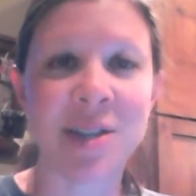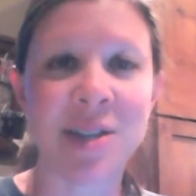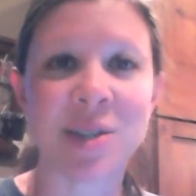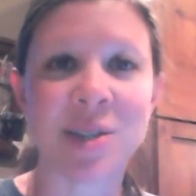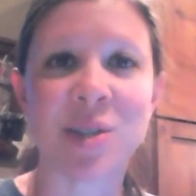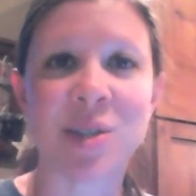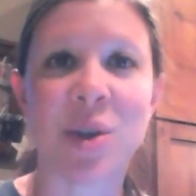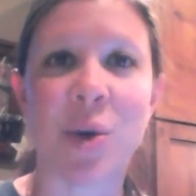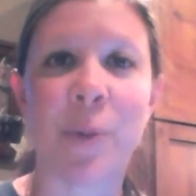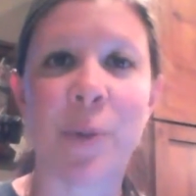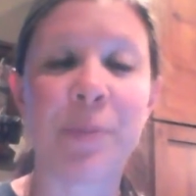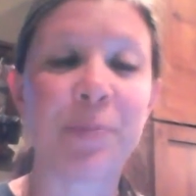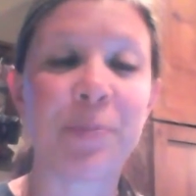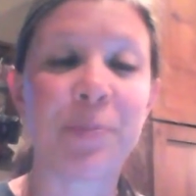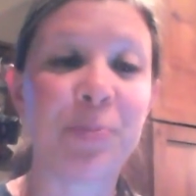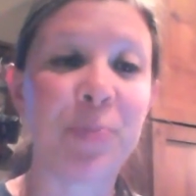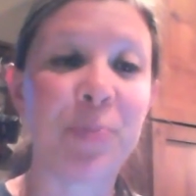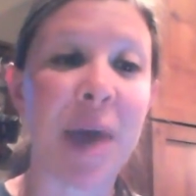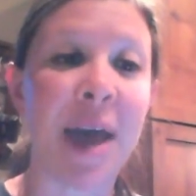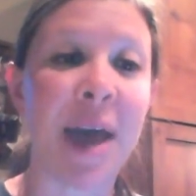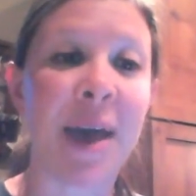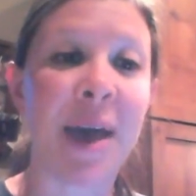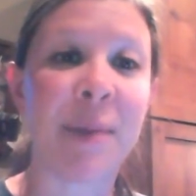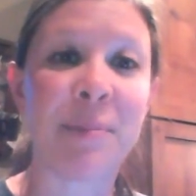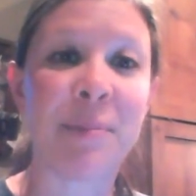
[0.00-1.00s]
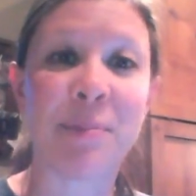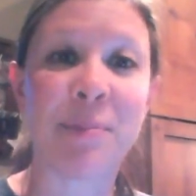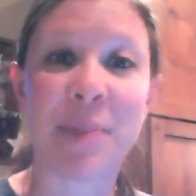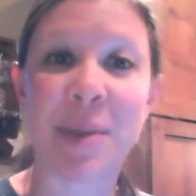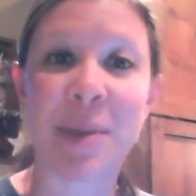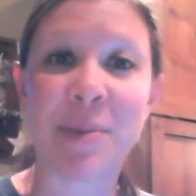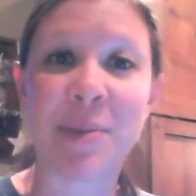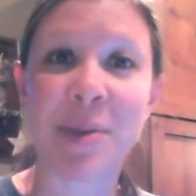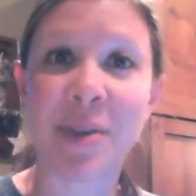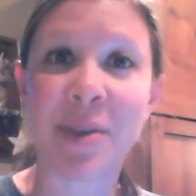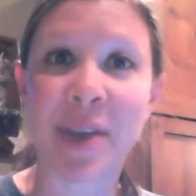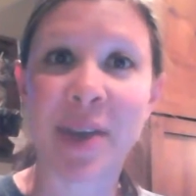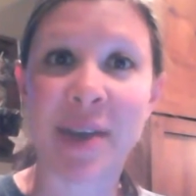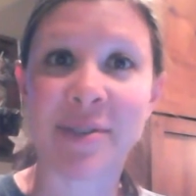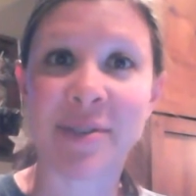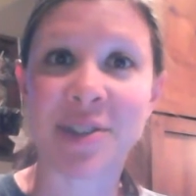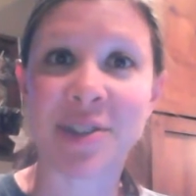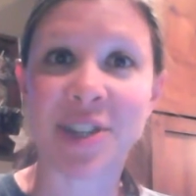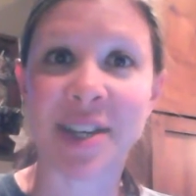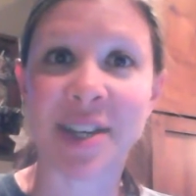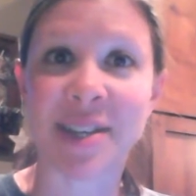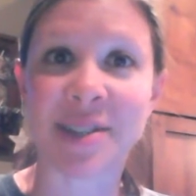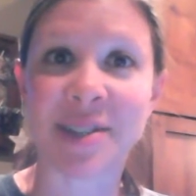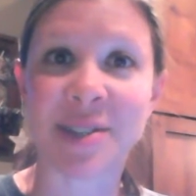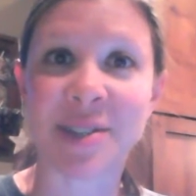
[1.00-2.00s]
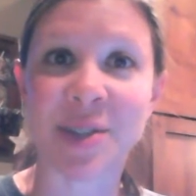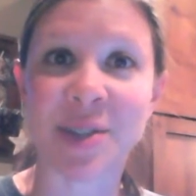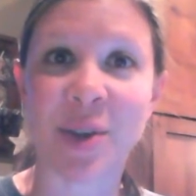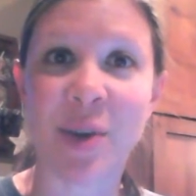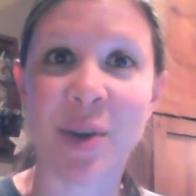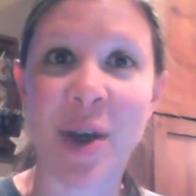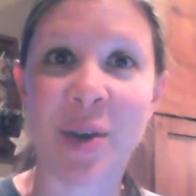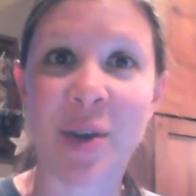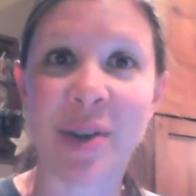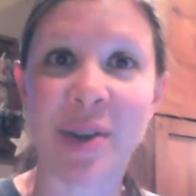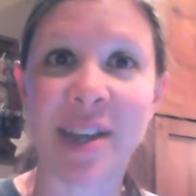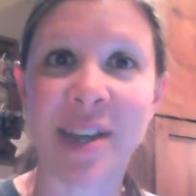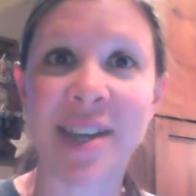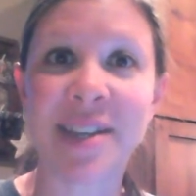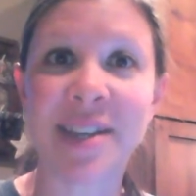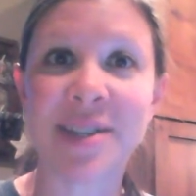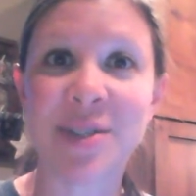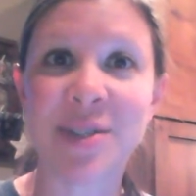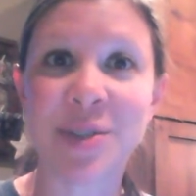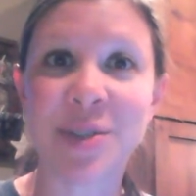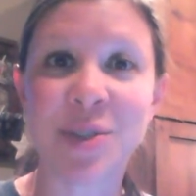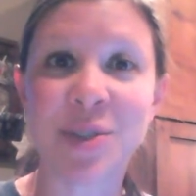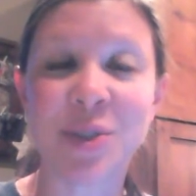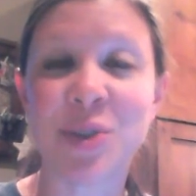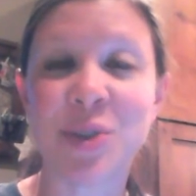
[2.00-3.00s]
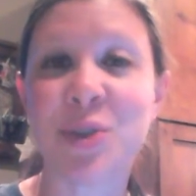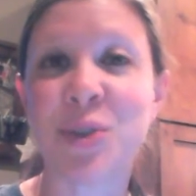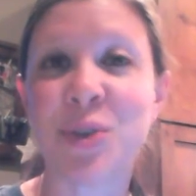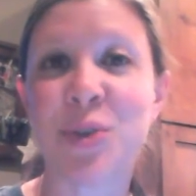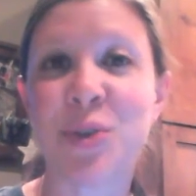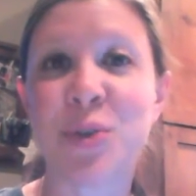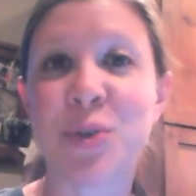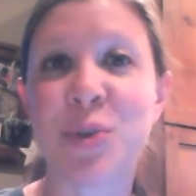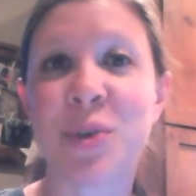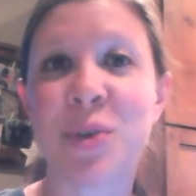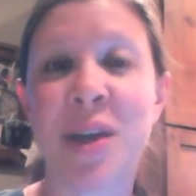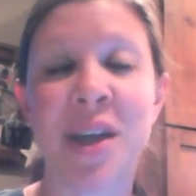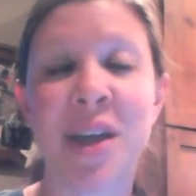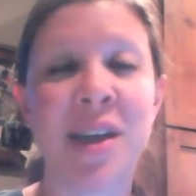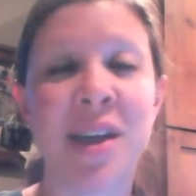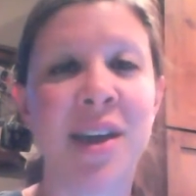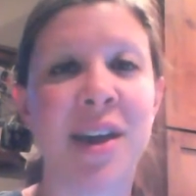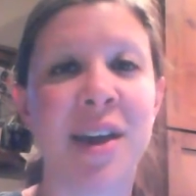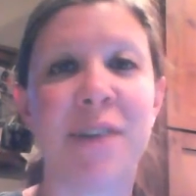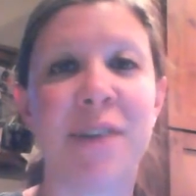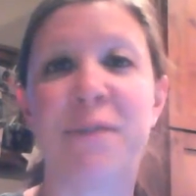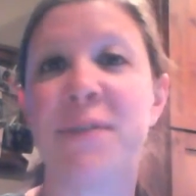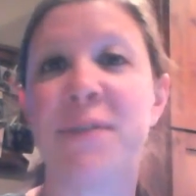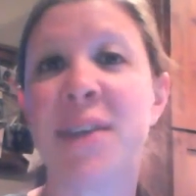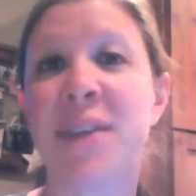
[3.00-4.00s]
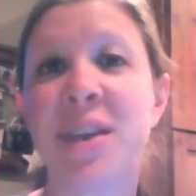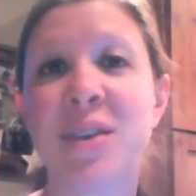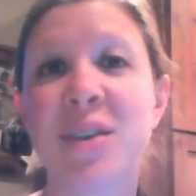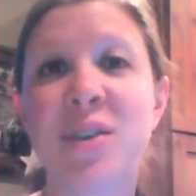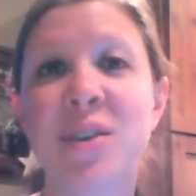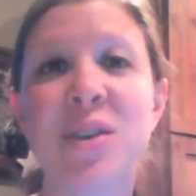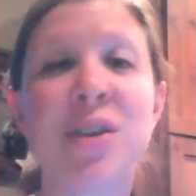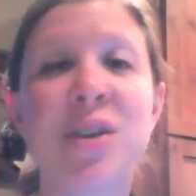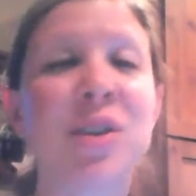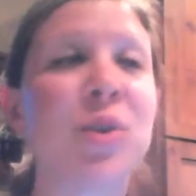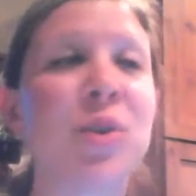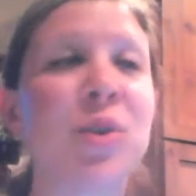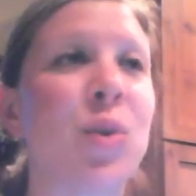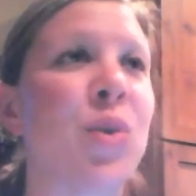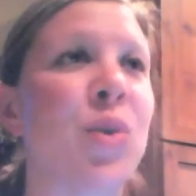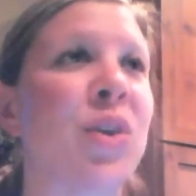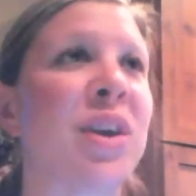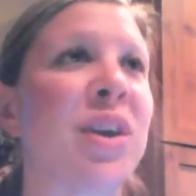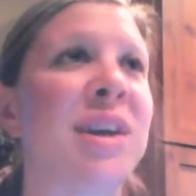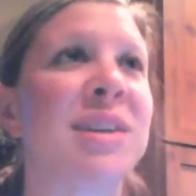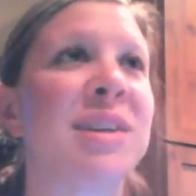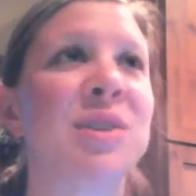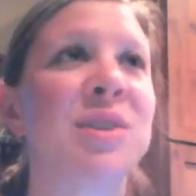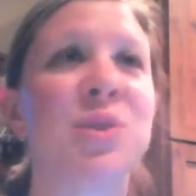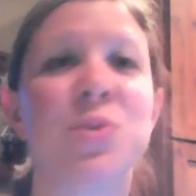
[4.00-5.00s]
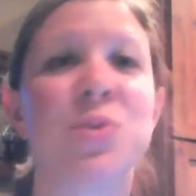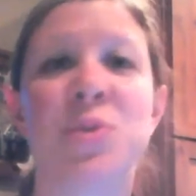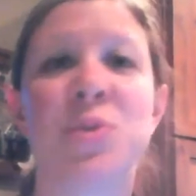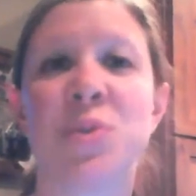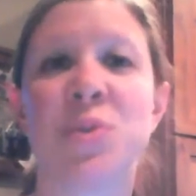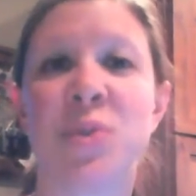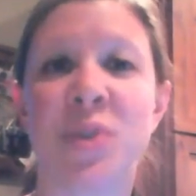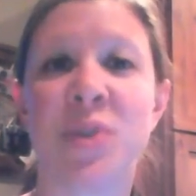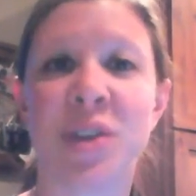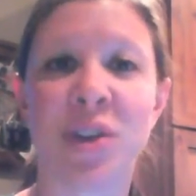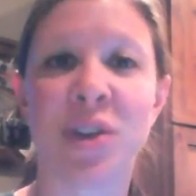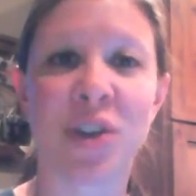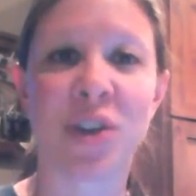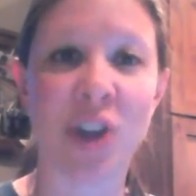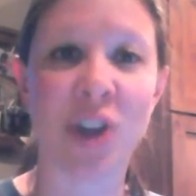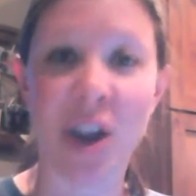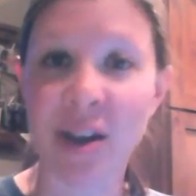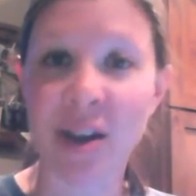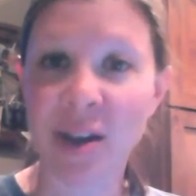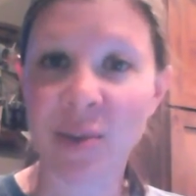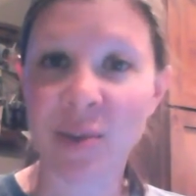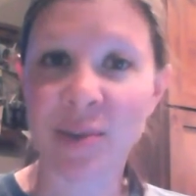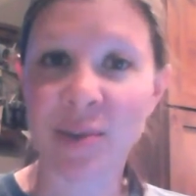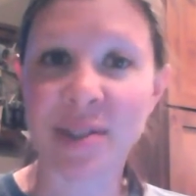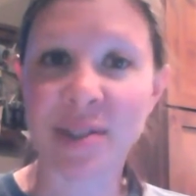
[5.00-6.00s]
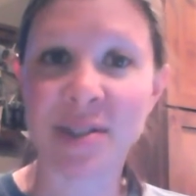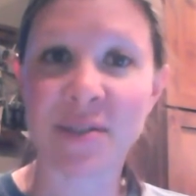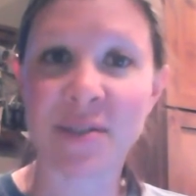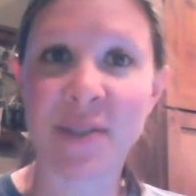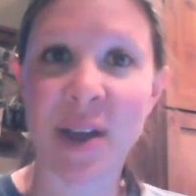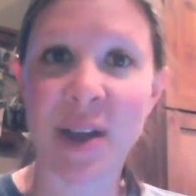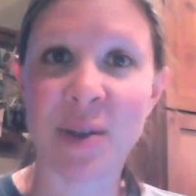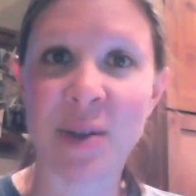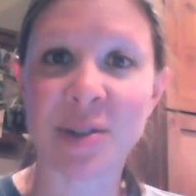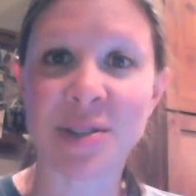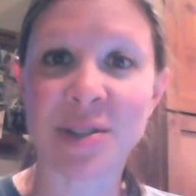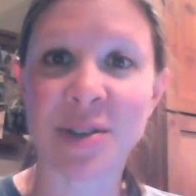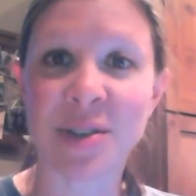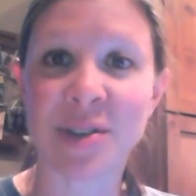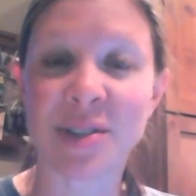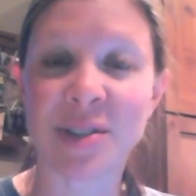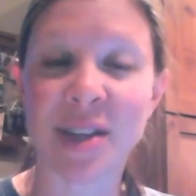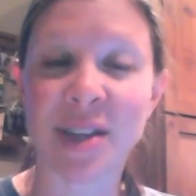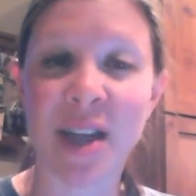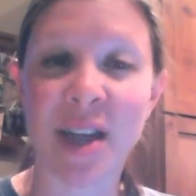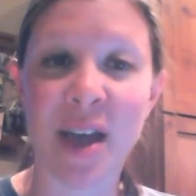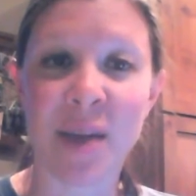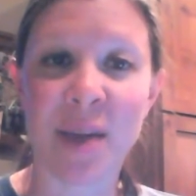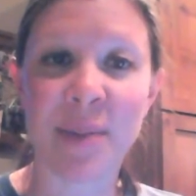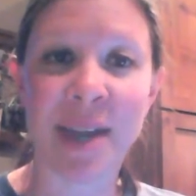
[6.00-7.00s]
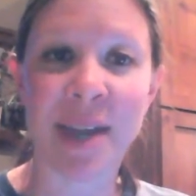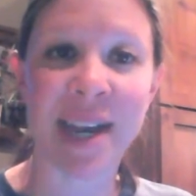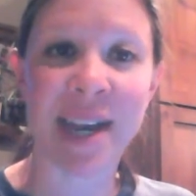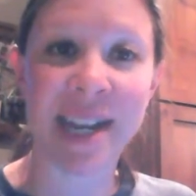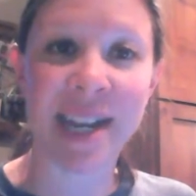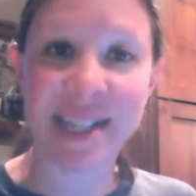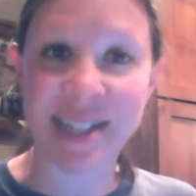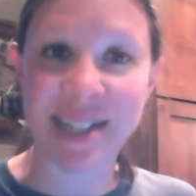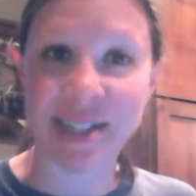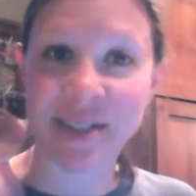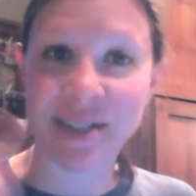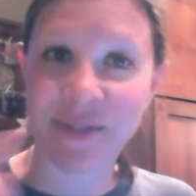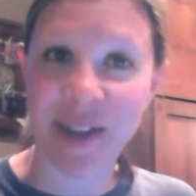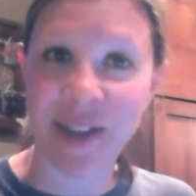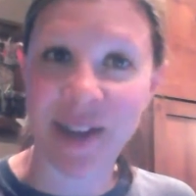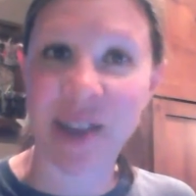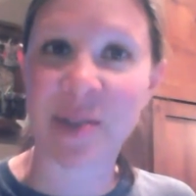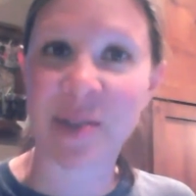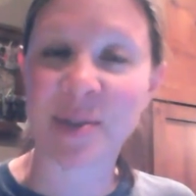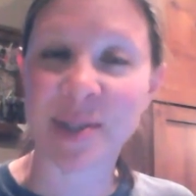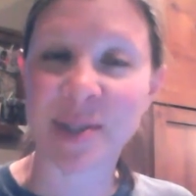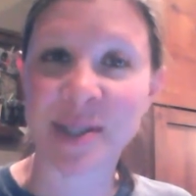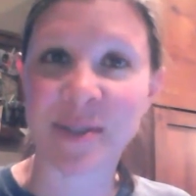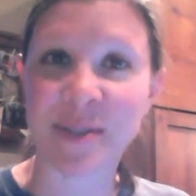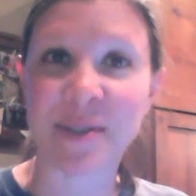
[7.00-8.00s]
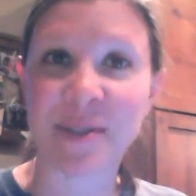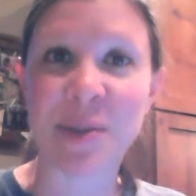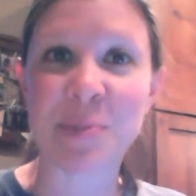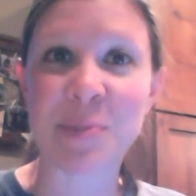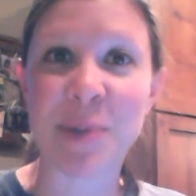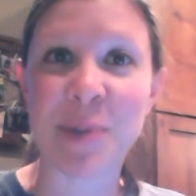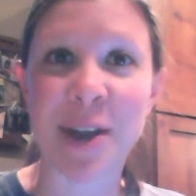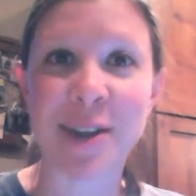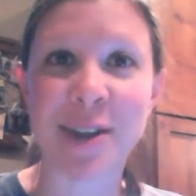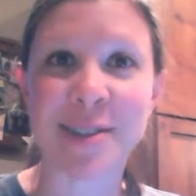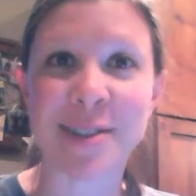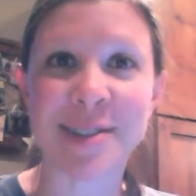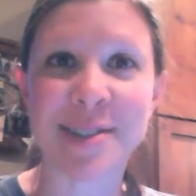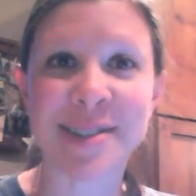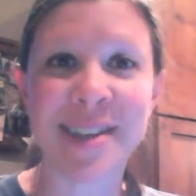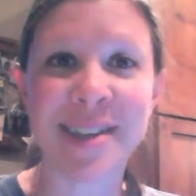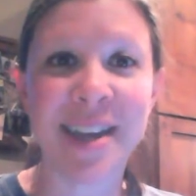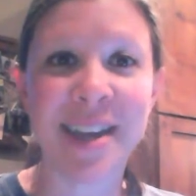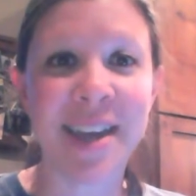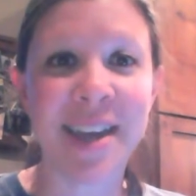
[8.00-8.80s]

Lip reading: So maybe you'll have a chance to go out into a field or into your garden once the flowers start to come and identify those different parts.